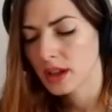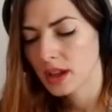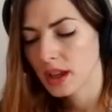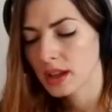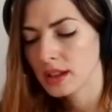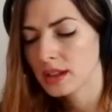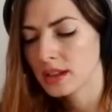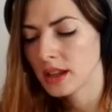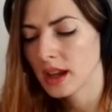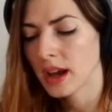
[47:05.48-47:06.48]
in
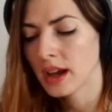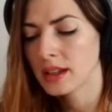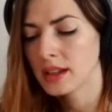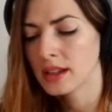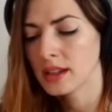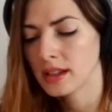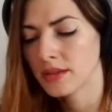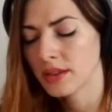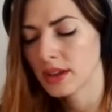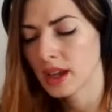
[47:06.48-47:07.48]
the
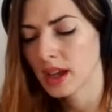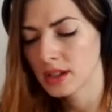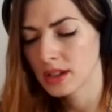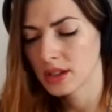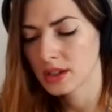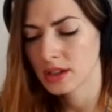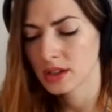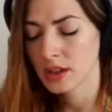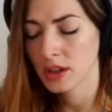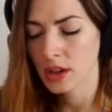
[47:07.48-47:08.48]
identification
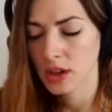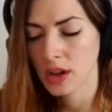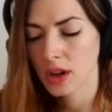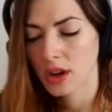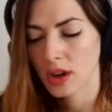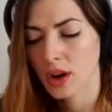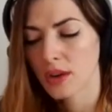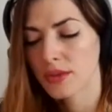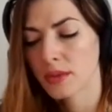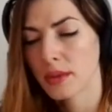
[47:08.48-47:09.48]

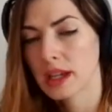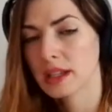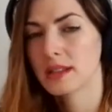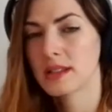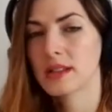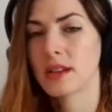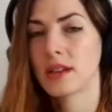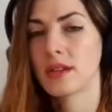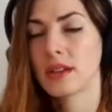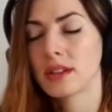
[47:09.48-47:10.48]
of a maid
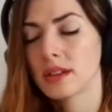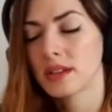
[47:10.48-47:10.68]
servant.